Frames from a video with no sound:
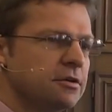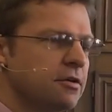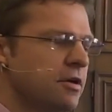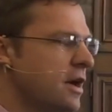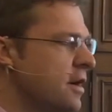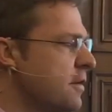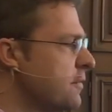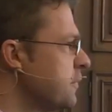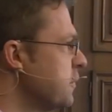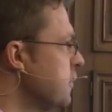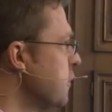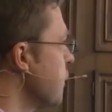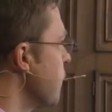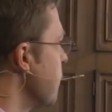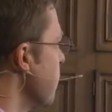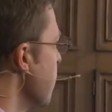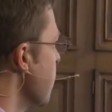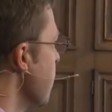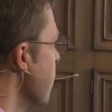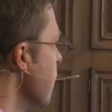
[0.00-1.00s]
You have to
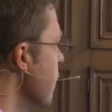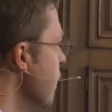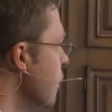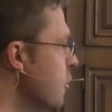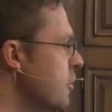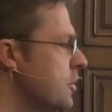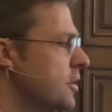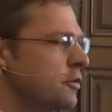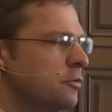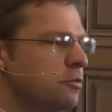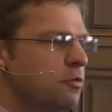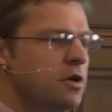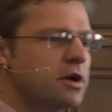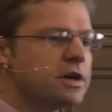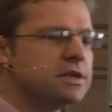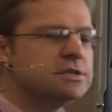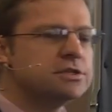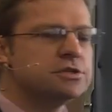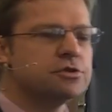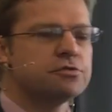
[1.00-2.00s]
look at
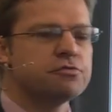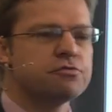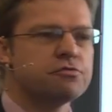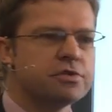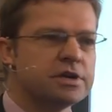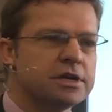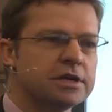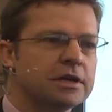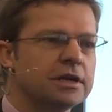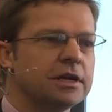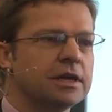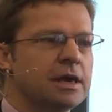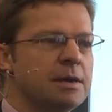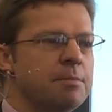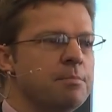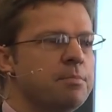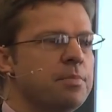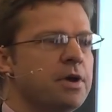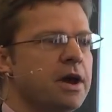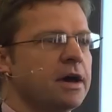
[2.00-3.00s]
what is your real
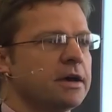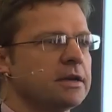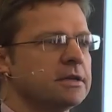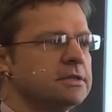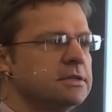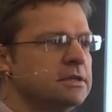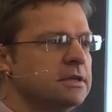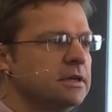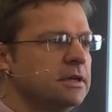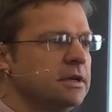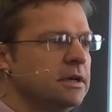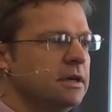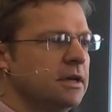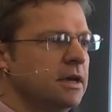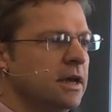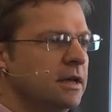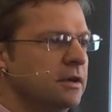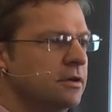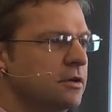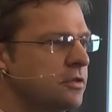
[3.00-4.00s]
impact
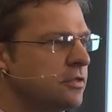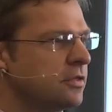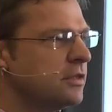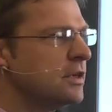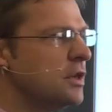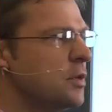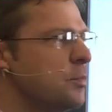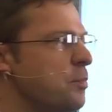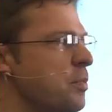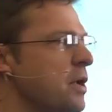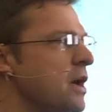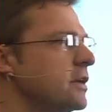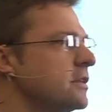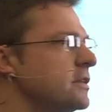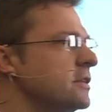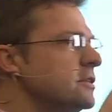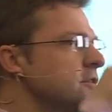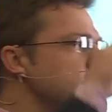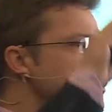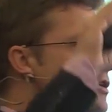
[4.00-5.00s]
and not the impact that